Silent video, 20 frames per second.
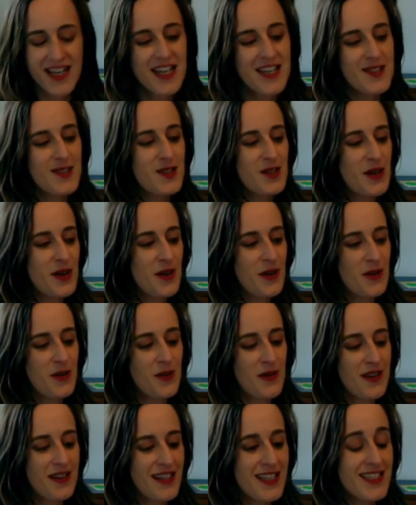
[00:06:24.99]

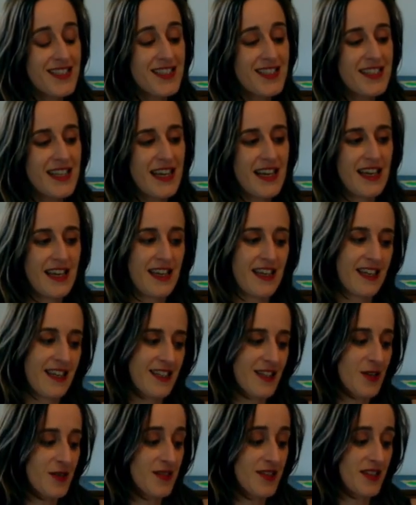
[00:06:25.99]
So let's say it
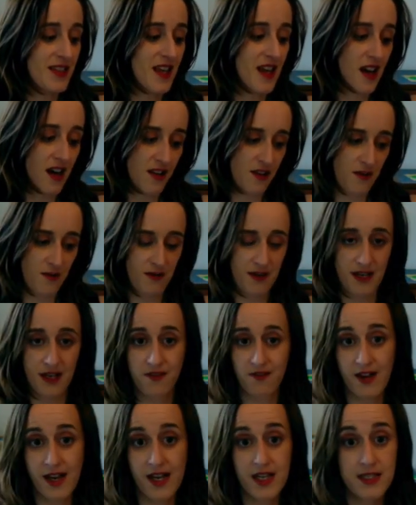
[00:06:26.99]
goes the other way,
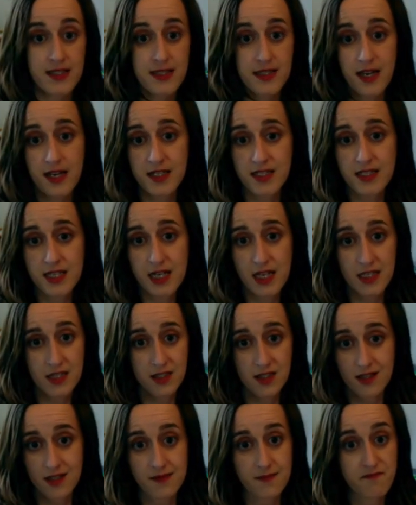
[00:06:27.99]
right? It's not
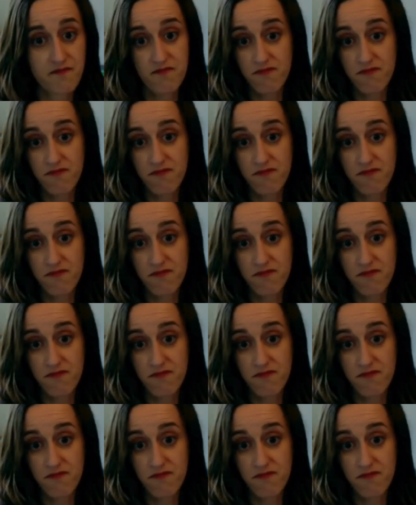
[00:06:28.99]
attention.